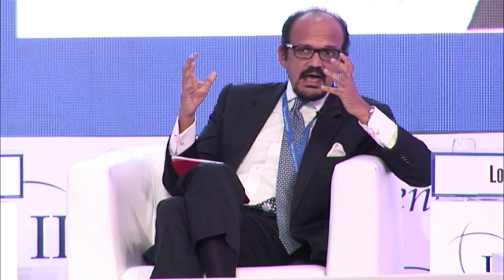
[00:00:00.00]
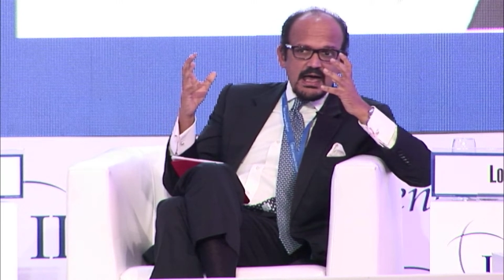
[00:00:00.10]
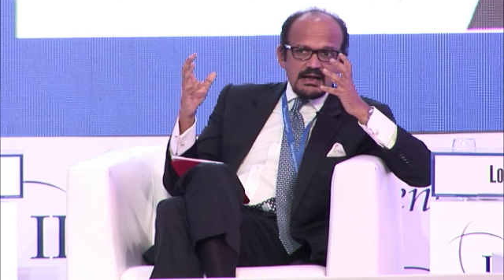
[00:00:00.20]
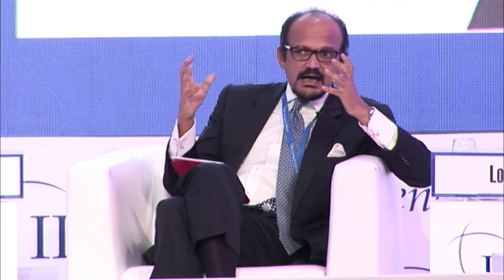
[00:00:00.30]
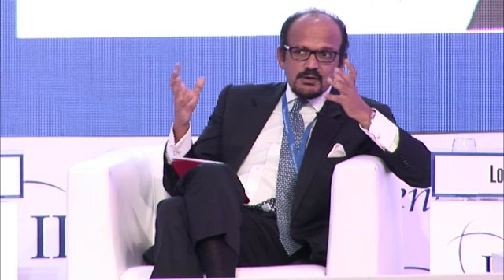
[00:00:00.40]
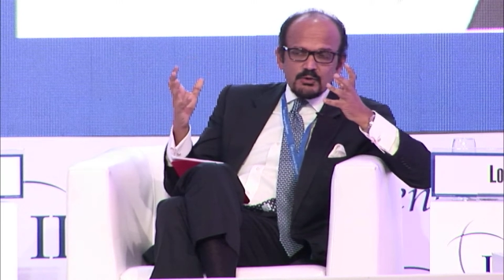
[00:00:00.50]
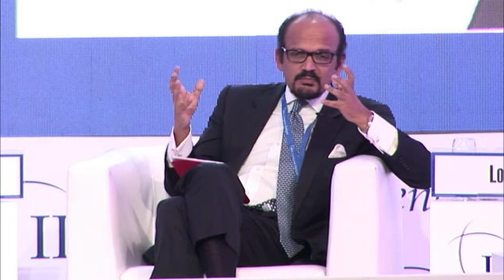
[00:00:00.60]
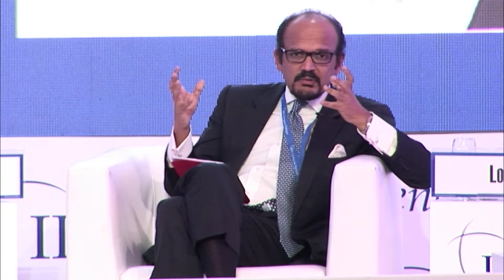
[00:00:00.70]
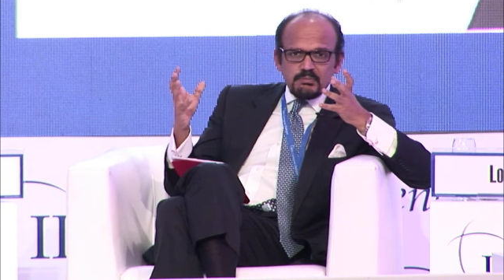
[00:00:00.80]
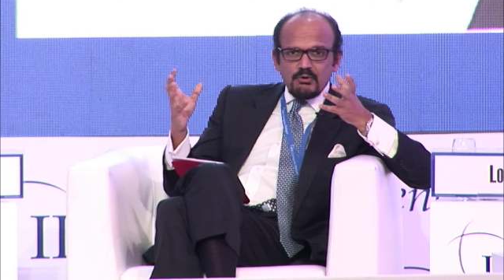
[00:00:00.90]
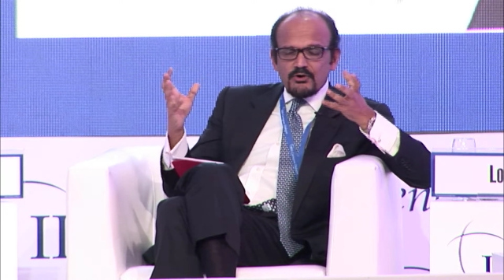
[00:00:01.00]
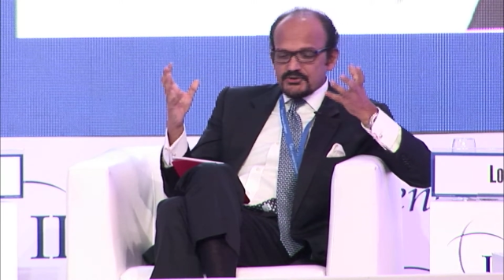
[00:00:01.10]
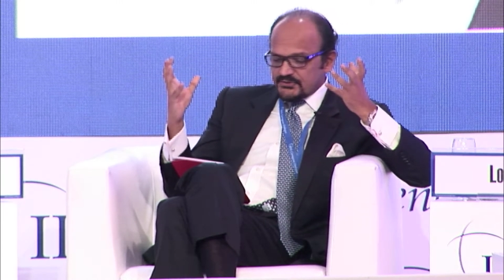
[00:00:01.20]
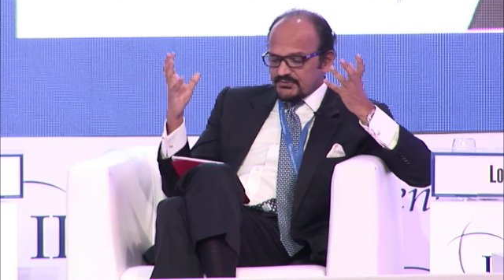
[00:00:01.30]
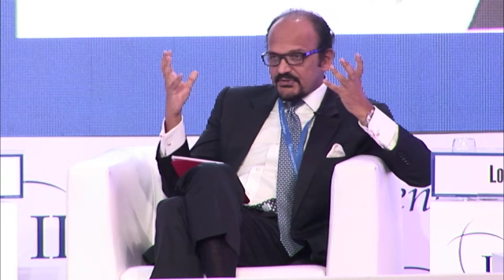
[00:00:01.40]
And I would
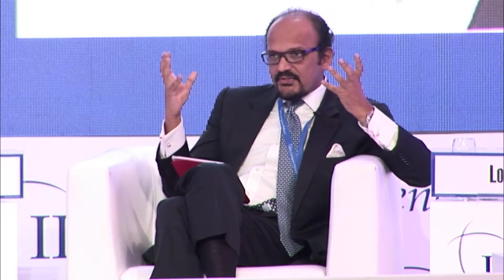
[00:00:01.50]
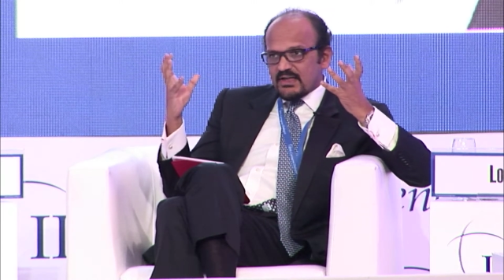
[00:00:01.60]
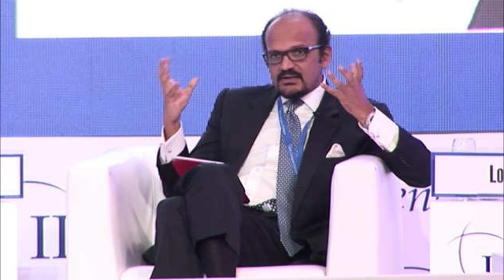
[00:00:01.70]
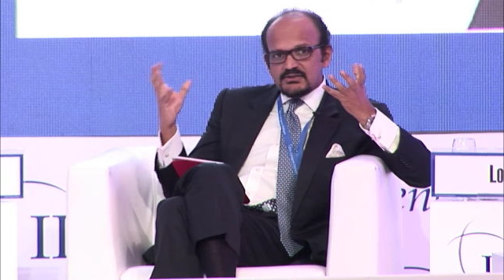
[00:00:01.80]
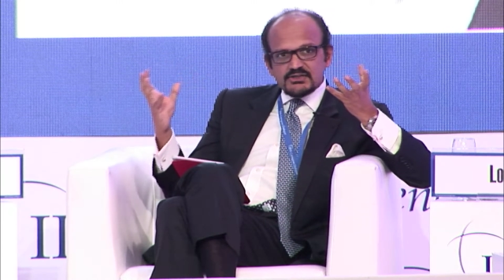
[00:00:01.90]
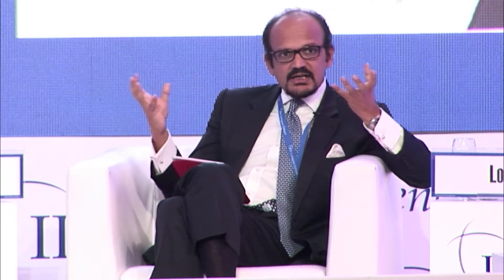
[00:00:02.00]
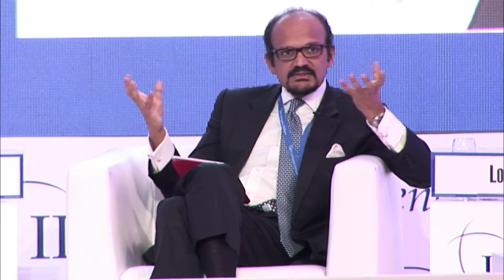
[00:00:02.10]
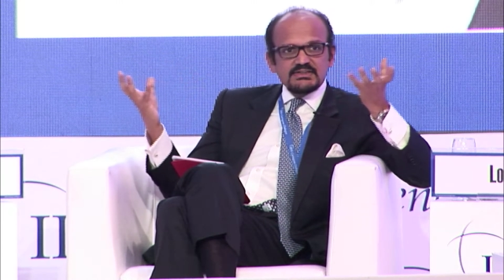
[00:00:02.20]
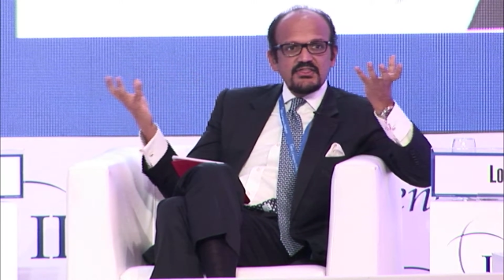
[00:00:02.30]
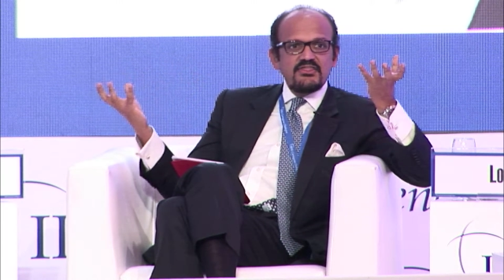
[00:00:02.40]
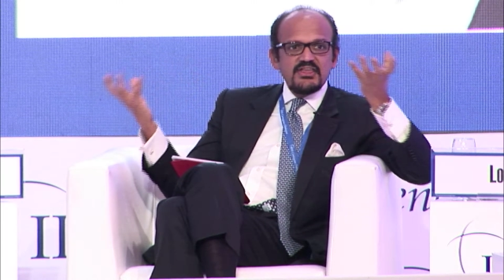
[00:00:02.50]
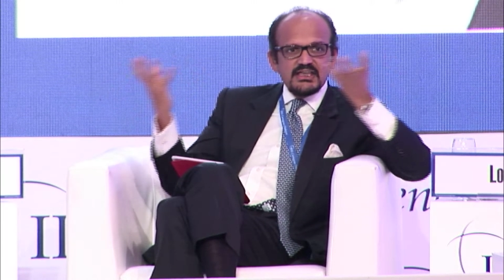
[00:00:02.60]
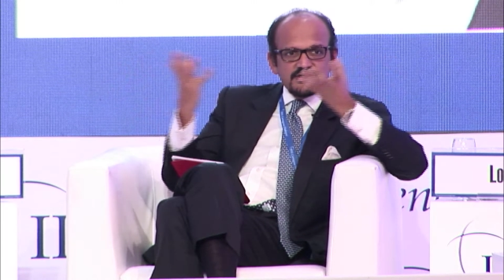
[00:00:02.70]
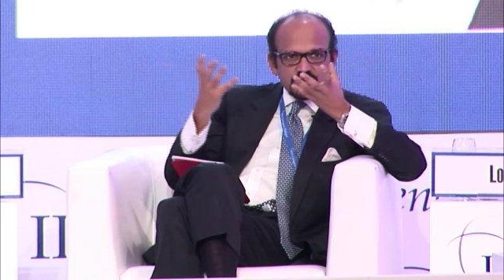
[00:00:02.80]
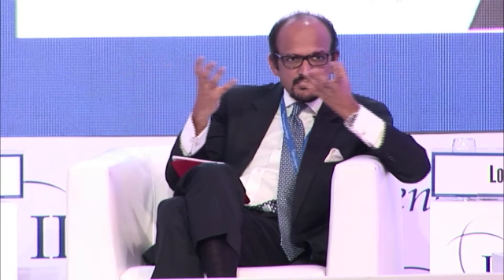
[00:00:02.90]
purport that just
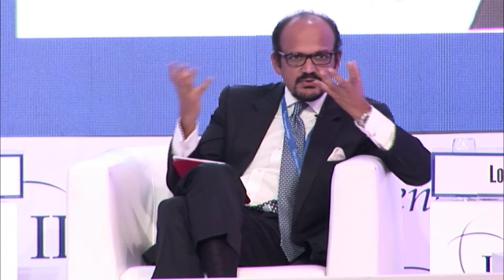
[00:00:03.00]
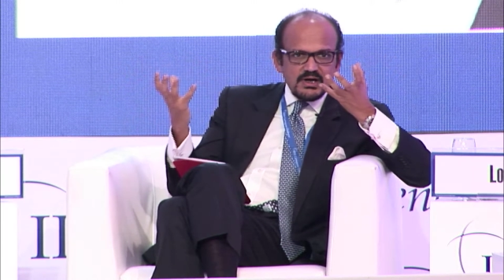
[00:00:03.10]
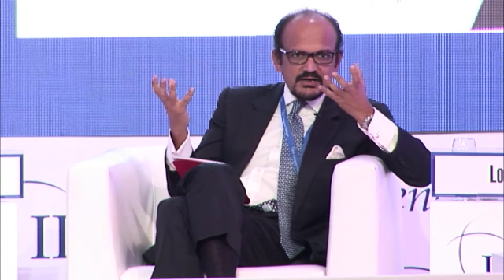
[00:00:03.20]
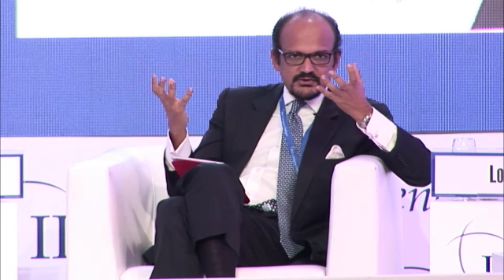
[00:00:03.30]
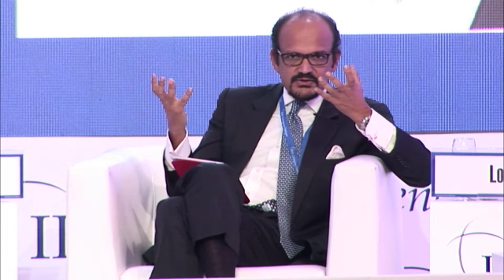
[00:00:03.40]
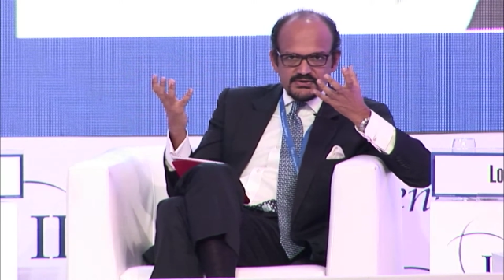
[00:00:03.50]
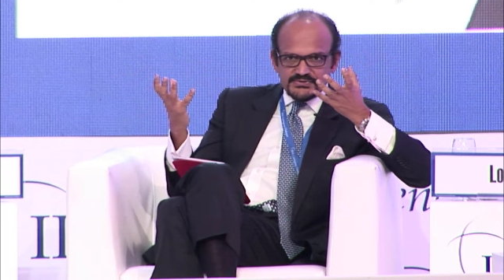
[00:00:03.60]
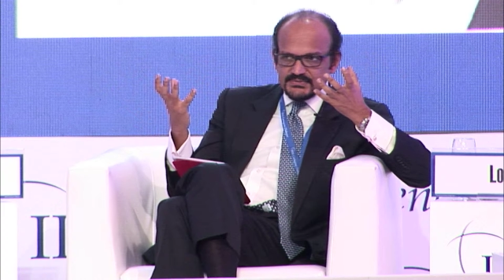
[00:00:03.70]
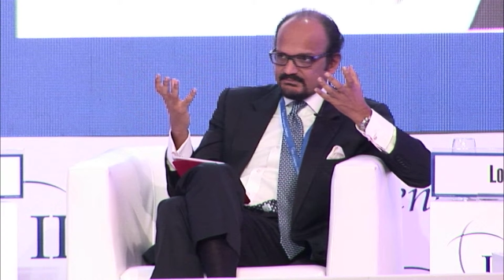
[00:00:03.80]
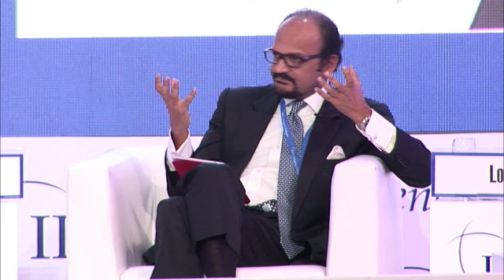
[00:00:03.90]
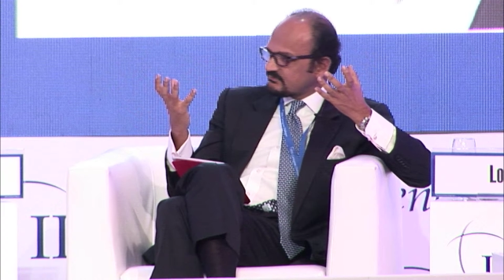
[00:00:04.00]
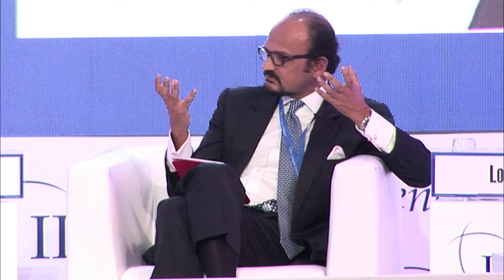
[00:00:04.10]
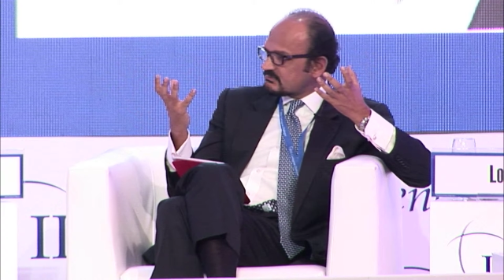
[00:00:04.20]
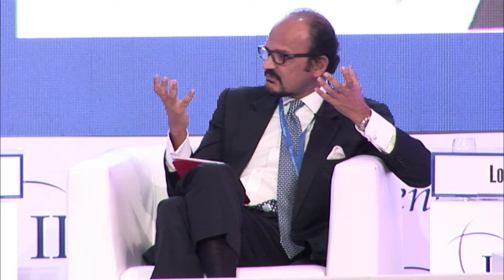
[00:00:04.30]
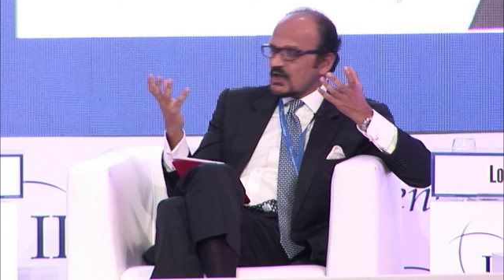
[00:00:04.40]
these two countries,
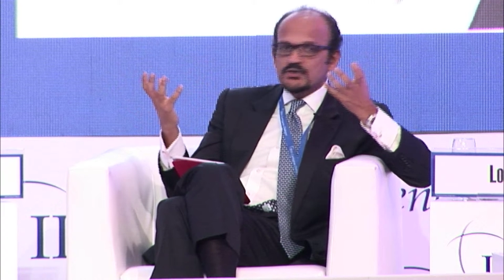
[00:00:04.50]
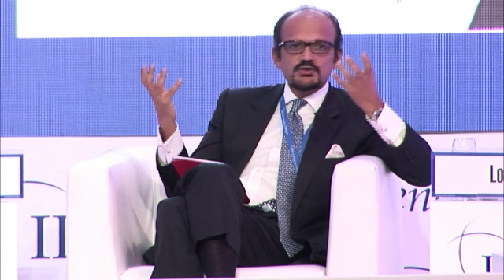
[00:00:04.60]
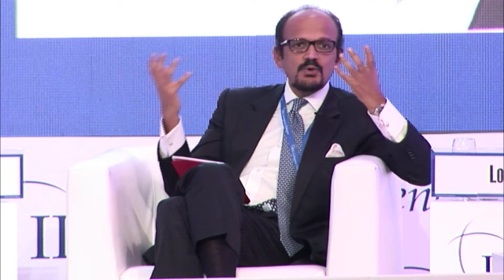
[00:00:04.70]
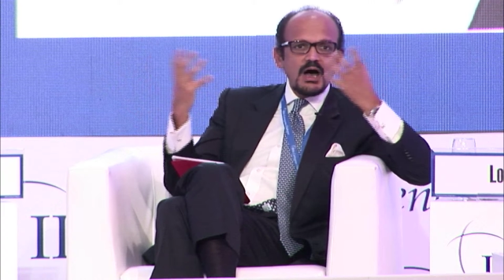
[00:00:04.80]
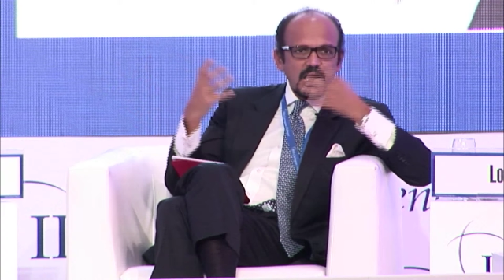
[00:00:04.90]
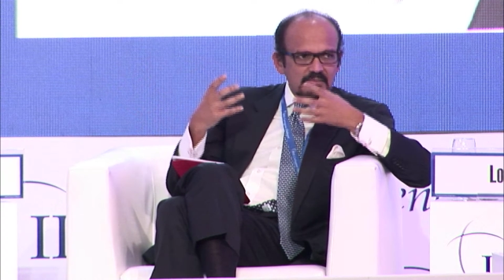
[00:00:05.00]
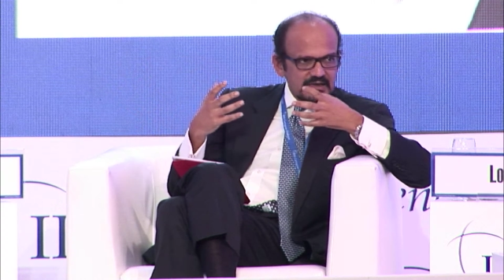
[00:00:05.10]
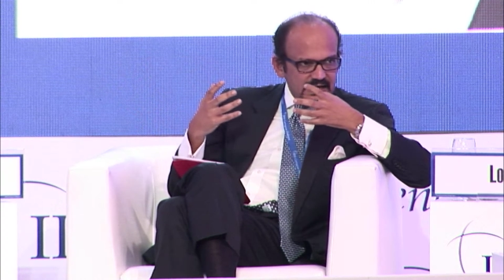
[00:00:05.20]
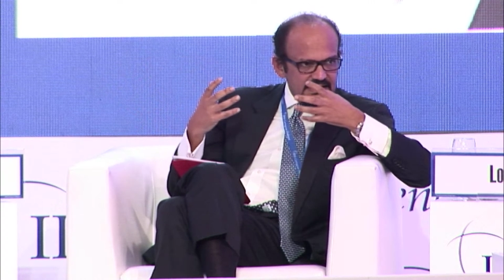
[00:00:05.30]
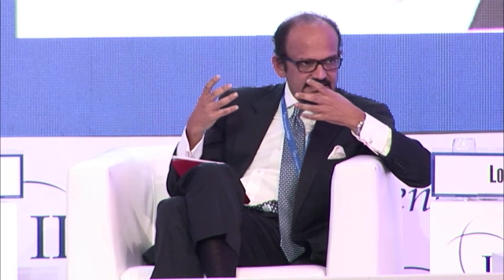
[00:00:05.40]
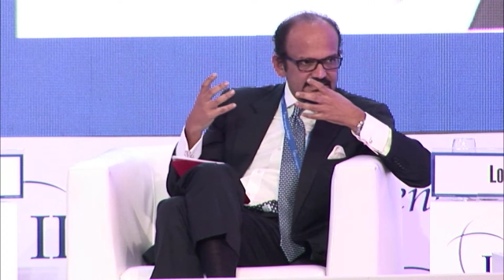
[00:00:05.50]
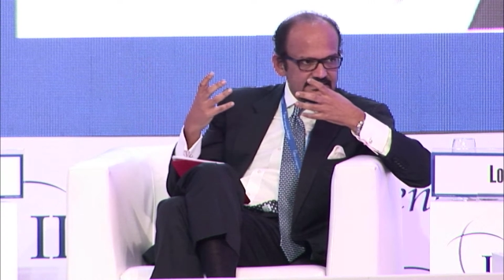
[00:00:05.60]
to harmonize,